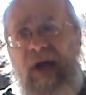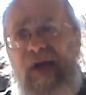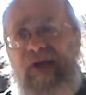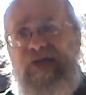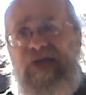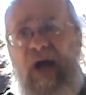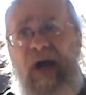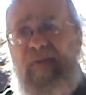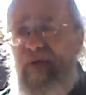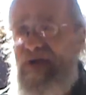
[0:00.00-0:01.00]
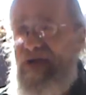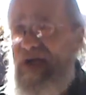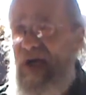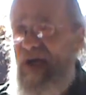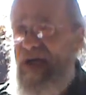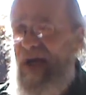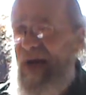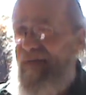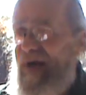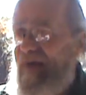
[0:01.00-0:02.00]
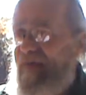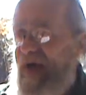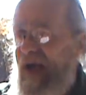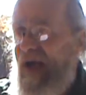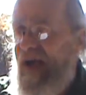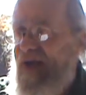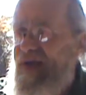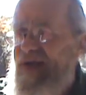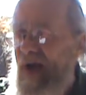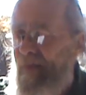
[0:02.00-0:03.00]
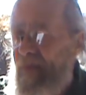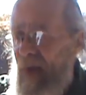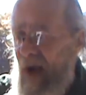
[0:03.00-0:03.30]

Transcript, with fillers: is nine percent A B V. It's um,